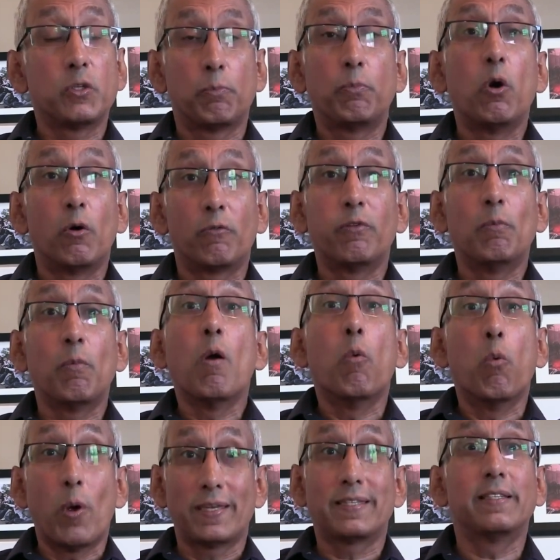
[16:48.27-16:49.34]
support from
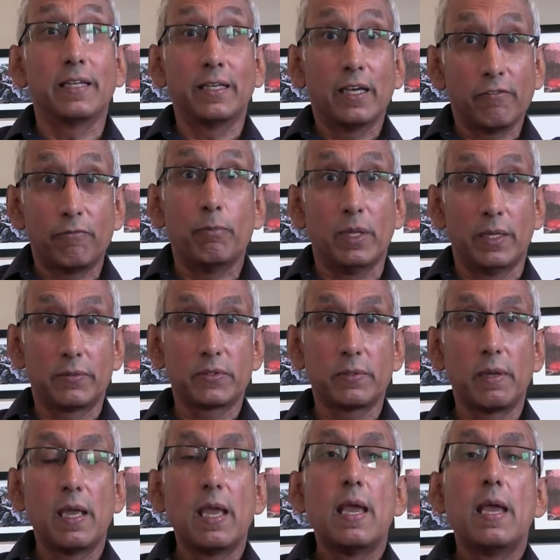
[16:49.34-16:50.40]
Western governments.